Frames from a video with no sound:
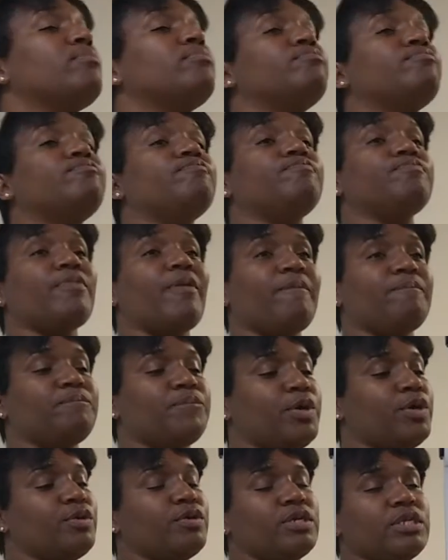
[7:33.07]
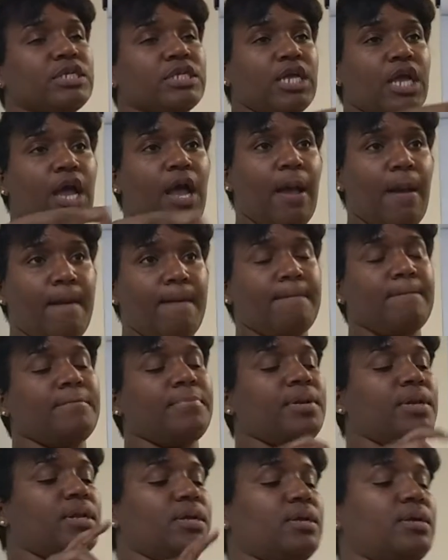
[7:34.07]
2 is take the removable
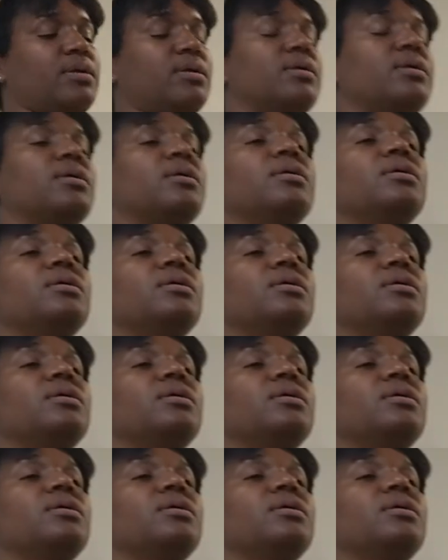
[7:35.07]
parts off.